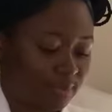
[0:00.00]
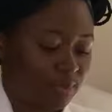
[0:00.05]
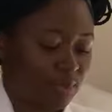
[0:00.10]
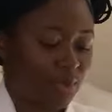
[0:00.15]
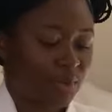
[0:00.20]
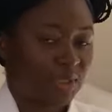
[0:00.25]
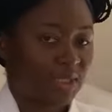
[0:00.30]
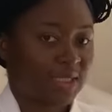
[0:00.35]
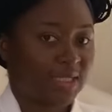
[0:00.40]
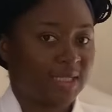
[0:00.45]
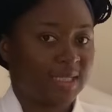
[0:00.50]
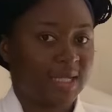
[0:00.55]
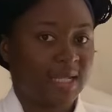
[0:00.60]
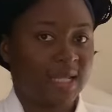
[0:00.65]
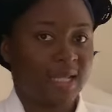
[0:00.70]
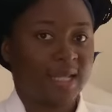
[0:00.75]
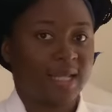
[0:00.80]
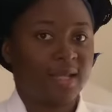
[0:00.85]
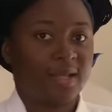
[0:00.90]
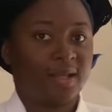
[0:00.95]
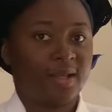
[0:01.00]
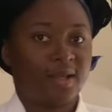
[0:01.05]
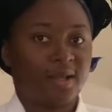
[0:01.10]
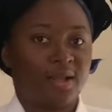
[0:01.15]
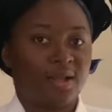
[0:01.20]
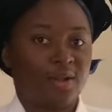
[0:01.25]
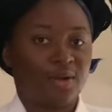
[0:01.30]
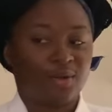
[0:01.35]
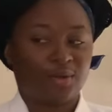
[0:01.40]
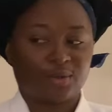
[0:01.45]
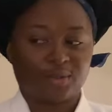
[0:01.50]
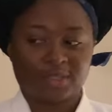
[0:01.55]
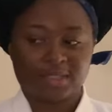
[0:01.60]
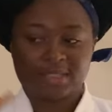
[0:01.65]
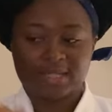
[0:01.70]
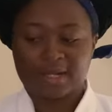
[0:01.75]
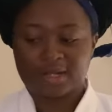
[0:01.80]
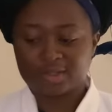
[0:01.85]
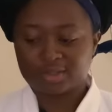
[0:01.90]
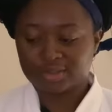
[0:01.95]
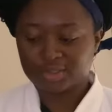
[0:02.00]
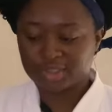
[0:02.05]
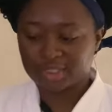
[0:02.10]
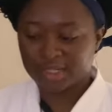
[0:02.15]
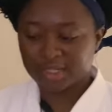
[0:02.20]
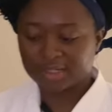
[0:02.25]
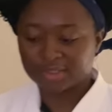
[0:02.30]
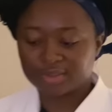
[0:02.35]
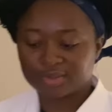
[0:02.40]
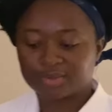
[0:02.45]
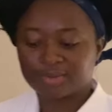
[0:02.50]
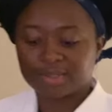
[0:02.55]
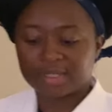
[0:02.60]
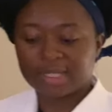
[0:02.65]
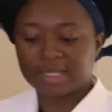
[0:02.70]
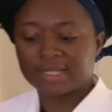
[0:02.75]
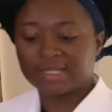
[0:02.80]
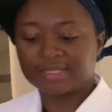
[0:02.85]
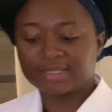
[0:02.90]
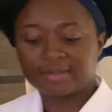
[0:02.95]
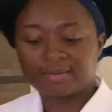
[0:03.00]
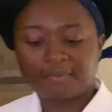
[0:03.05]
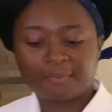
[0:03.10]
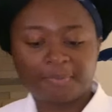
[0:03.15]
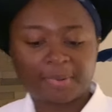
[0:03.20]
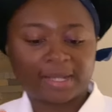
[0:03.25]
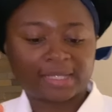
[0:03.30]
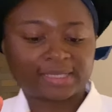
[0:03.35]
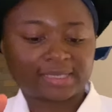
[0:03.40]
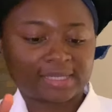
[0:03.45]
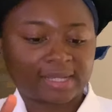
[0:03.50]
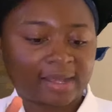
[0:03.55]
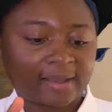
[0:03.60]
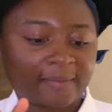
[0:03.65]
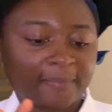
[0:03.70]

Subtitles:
mostly nostalgia. So it's butter.